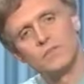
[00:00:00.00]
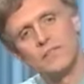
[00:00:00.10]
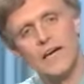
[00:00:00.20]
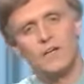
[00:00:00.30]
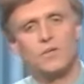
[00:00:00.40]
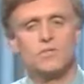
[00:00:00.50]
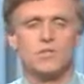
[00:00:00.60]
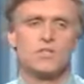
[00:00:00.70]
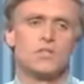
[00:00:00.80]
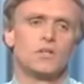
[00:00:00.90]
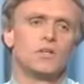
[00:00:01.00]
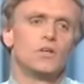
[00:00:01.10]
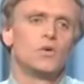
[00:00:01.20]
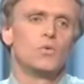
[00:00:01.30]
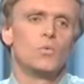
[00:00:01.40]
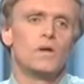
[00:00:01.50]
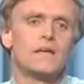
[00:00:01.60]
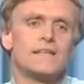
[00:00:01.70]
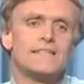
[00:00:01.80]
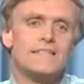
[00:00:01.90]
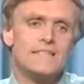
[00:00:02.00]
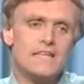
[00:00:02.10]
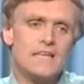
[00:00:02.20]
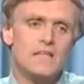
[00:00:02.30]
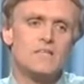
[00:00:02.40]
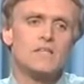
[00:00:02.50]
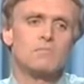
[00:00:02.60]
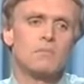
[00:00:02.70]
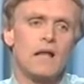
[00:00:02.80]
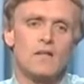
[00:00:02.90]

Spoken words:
and by using diagnosis,